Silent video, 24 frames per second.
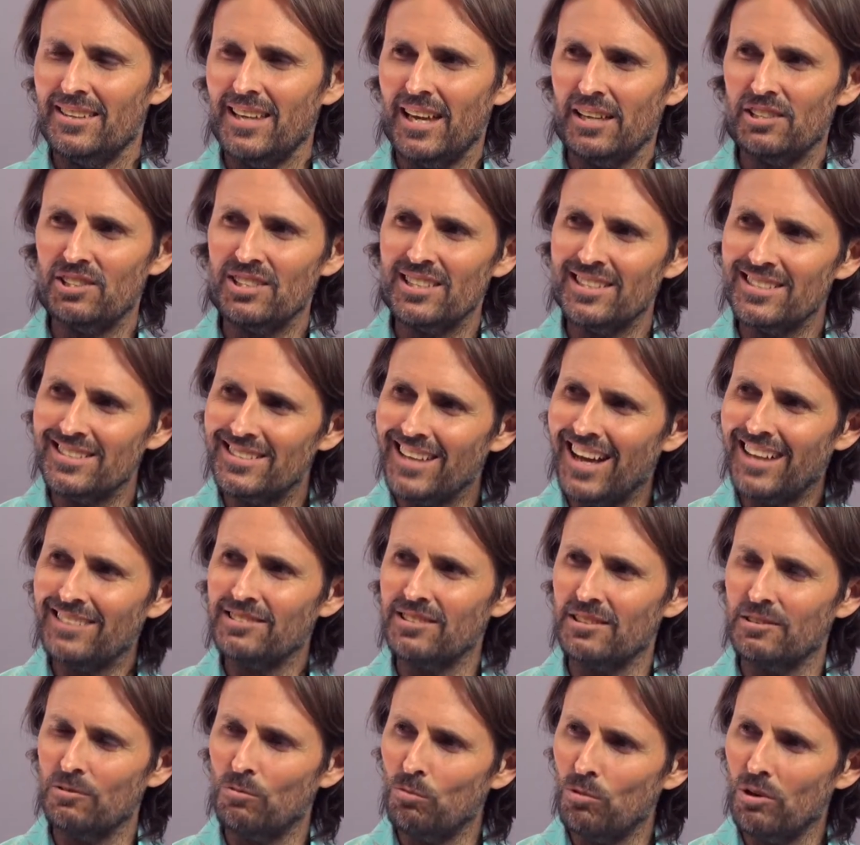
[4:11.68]
that she
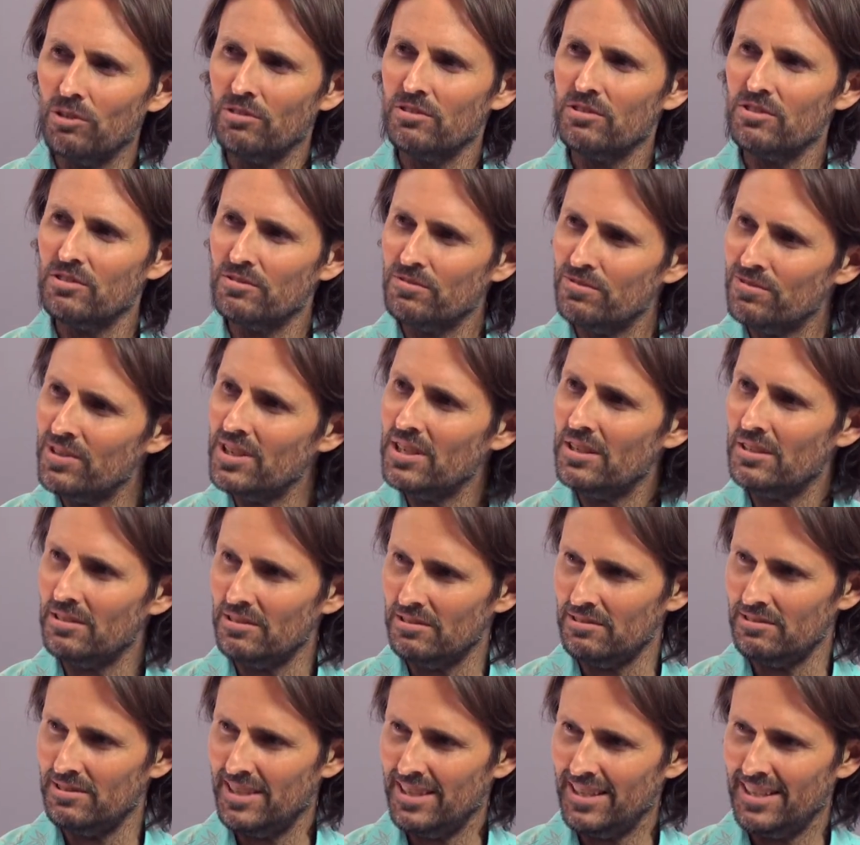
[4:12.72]
doesn't want to
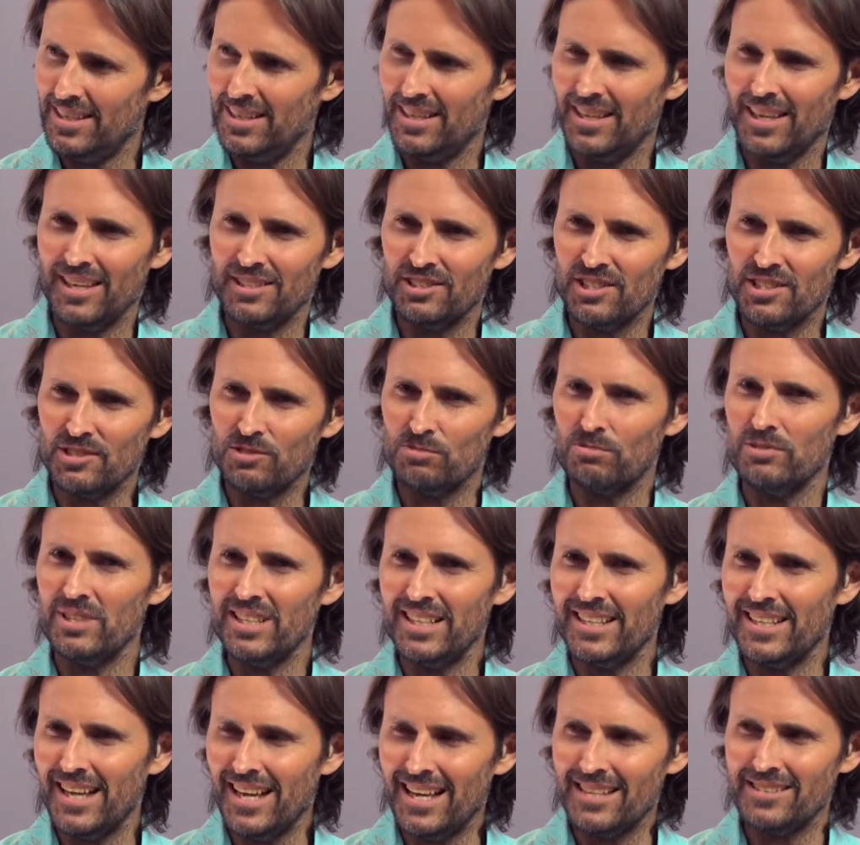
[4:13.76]
feel. And she's
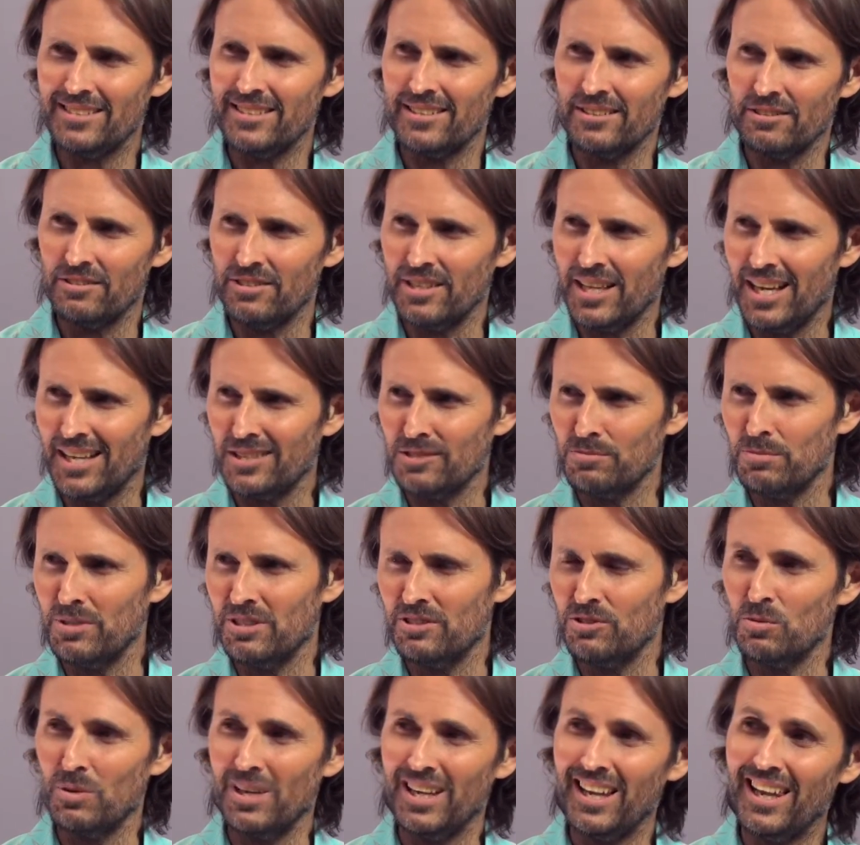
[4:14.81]
really asking her
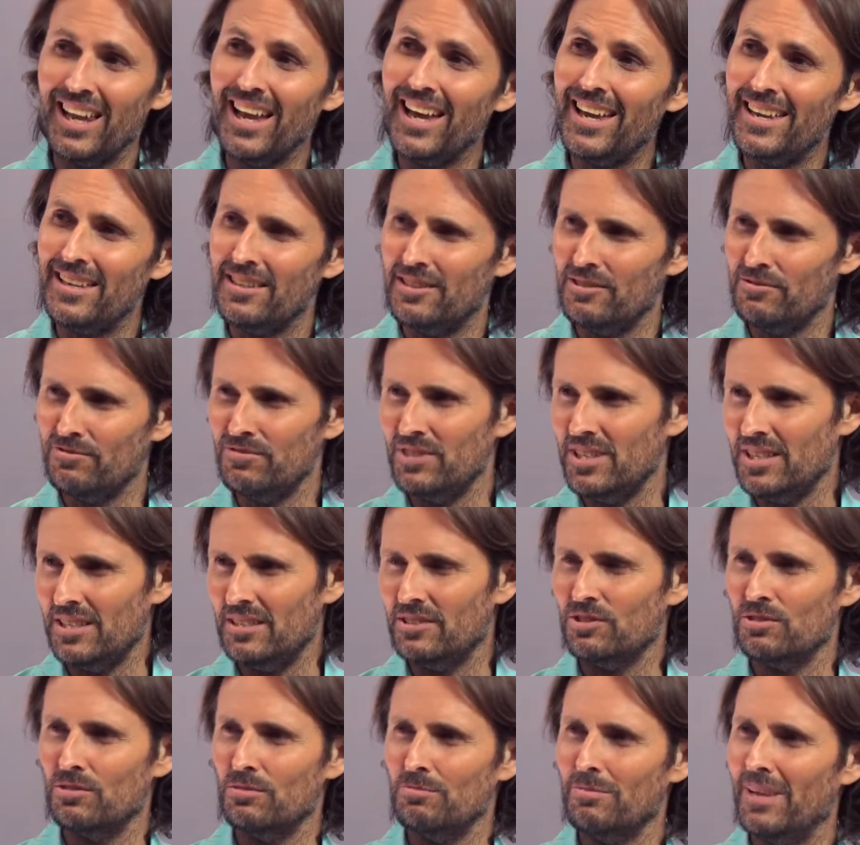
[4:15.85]
husband to allay the fear,
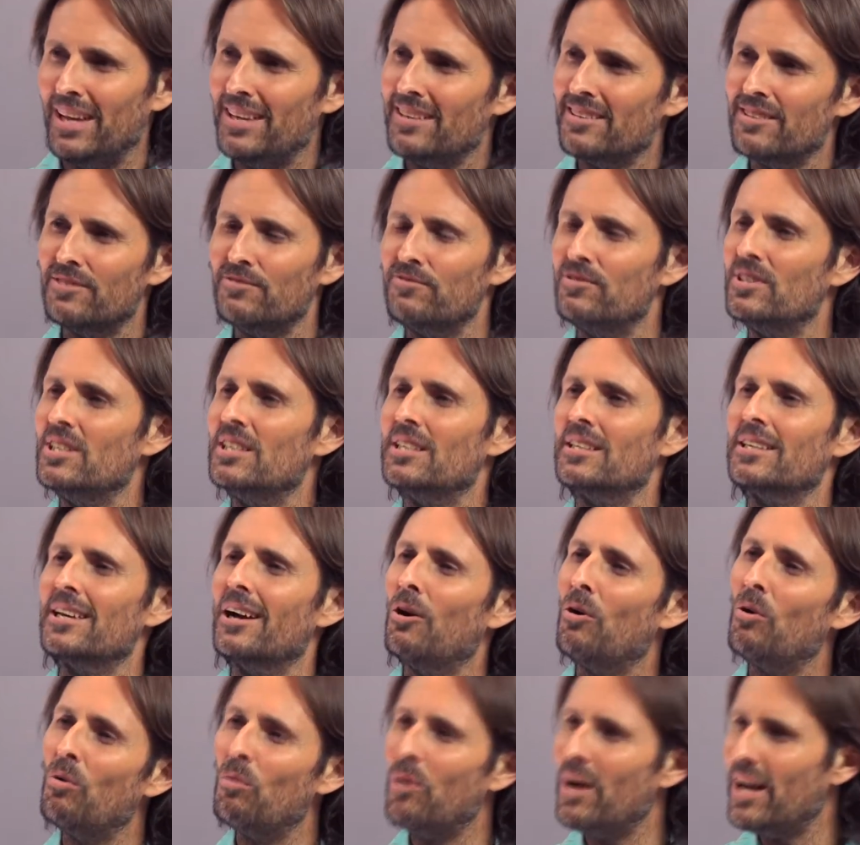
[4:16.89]
to make the fear
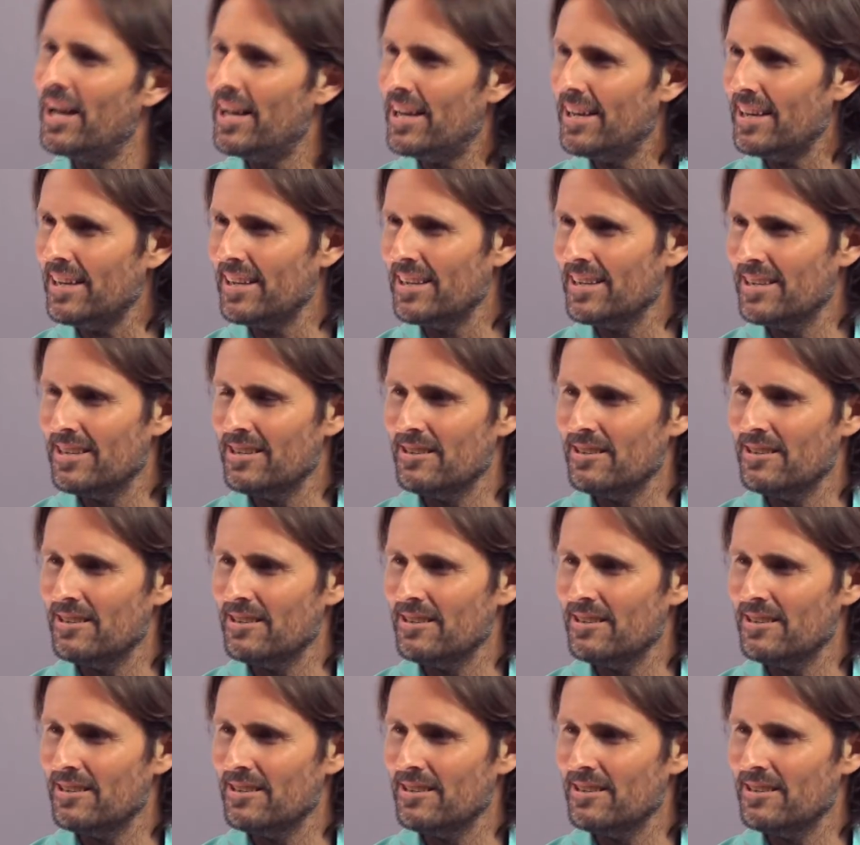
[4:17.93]
go away.